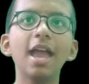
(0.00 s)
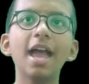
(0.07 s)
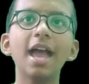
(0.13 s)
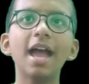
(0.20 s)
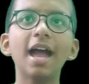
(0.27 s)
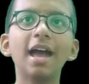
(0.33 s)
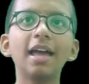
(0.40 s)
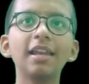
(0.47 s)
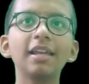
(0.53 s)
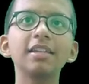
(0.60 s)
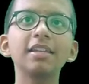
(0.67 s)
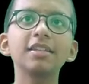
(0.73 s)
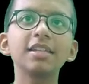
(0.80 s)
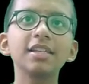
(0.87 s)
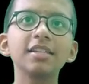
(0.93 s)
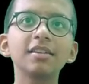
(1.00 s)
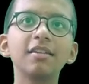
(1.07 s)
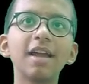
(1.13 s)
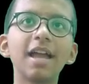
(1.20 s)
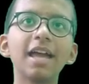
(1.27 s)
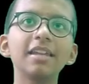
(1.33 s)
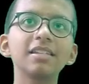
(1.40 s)
and integer
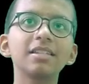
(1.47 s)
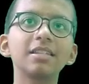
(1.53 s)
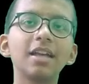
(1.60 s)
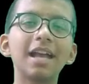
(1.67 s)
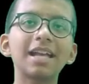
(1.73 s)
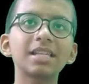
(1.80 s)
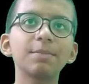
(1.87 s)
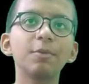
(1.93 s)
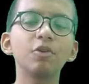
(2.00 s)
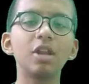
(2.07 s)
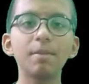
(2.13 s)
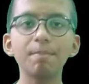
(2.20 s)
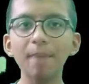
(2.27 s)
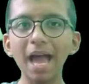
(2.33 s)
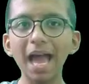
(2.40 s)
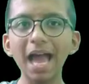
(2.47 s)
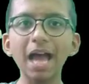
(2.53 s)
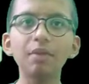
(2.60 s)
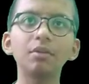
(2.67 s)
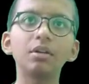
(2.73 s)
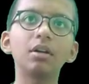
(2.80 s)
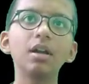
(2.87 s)
n is the exponent
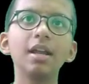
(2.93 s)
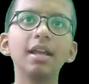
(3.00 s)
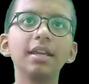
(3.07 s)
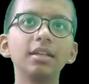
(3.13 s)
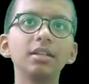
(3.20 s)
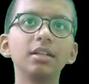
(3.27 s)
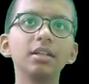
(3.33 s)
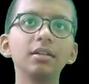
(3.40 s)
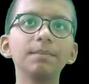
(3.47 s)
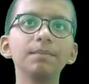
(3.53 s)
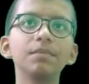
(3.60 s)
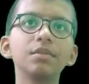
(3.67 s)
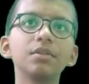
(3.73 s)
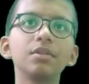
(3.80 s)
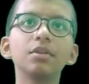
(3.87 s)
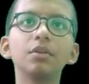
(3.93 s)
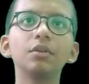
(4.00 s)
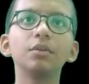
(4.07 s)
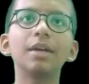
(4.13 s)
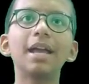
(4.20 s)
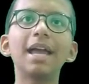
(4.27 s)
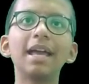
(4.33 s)
power here,
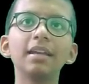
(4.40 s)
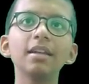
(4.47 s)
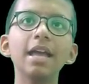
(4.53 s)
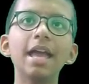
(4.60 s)
so n,